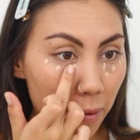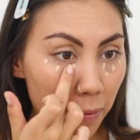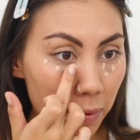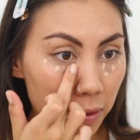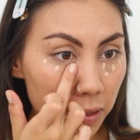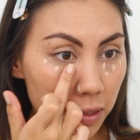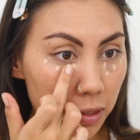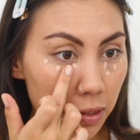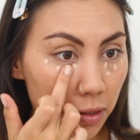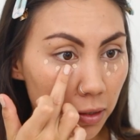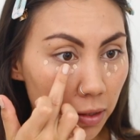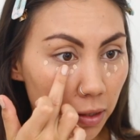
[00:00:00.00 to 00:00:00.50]
I
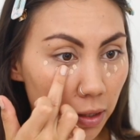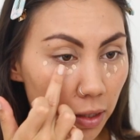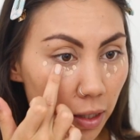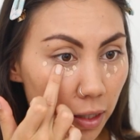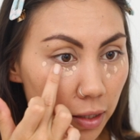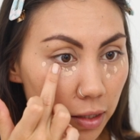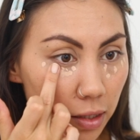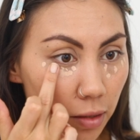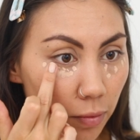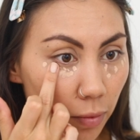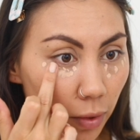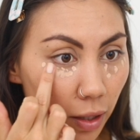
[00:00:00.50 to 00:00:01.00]
personally
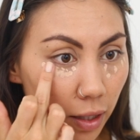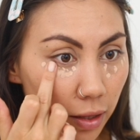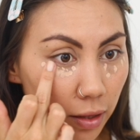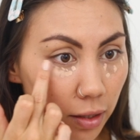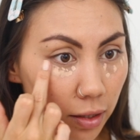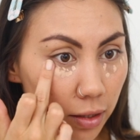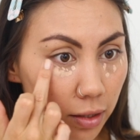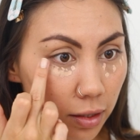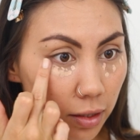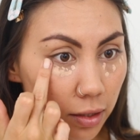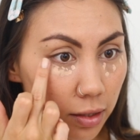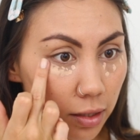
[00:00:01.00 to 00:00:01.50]
like to blend
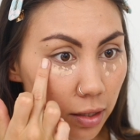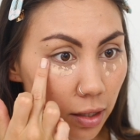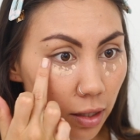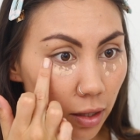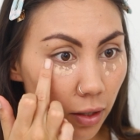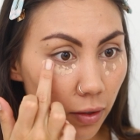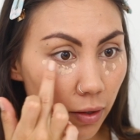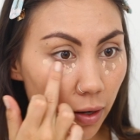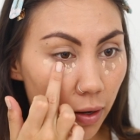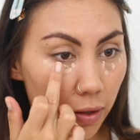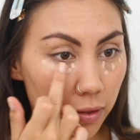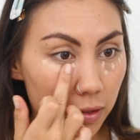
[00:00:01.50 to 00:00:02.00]
this
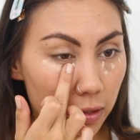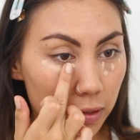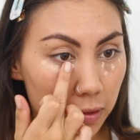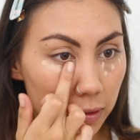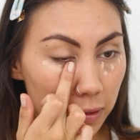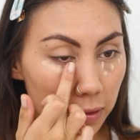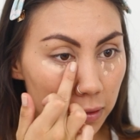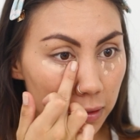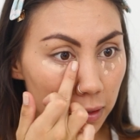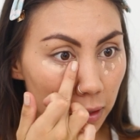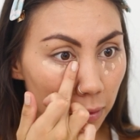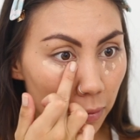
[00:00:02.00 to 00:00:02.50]
concealer out
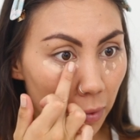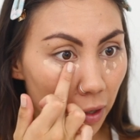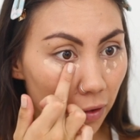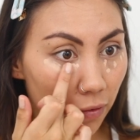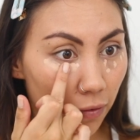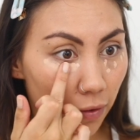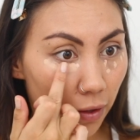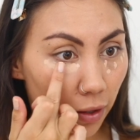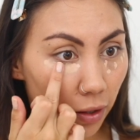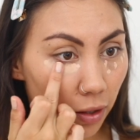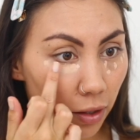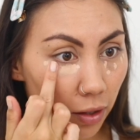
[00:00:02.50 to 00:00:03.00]
just using my
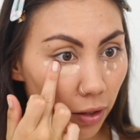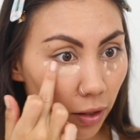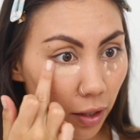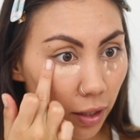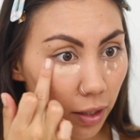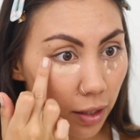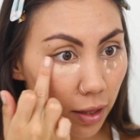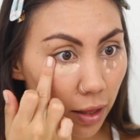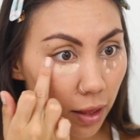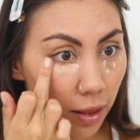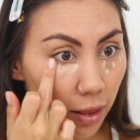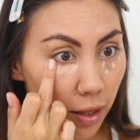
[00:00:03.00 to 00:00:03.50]
finger
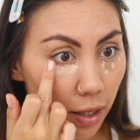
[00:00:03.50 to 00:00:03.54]
like